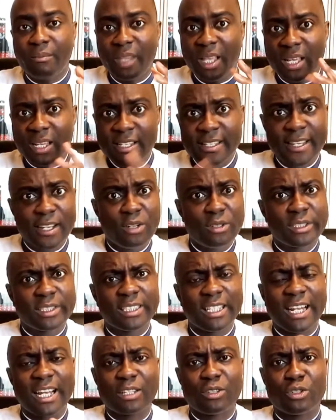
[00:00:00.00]
The second thing I'd
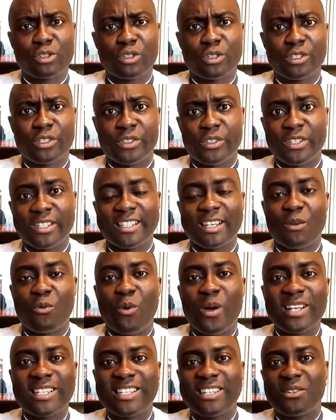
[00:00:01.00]
like to show to you is that
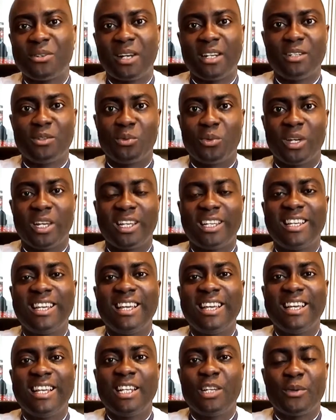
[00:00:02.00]
once they ran away,
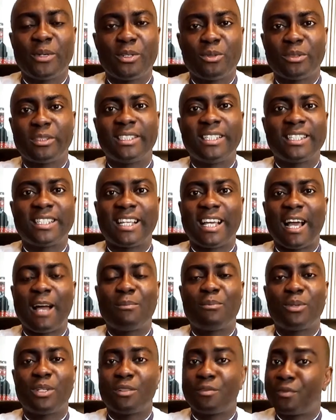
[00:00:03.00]
there were two things that
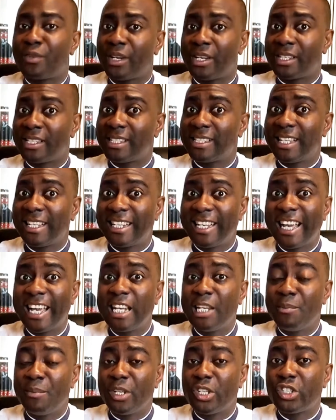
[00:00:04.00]
happened. The first is that the
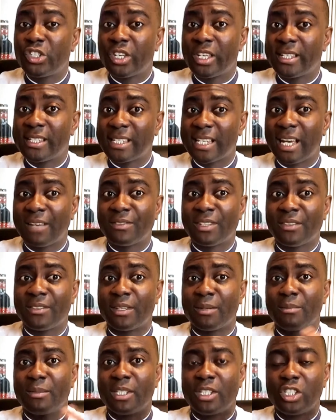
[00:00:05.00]
enemy chased after
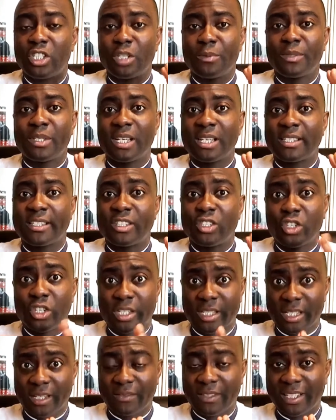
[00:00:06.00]
them. The Egyptians
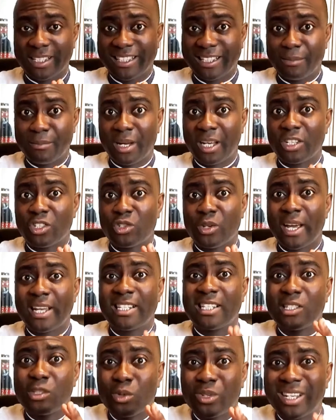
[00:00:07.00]
chased after them and tried
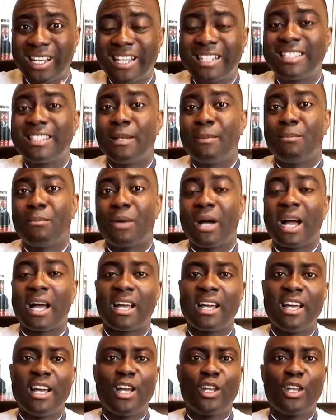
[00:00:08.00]
to get them back.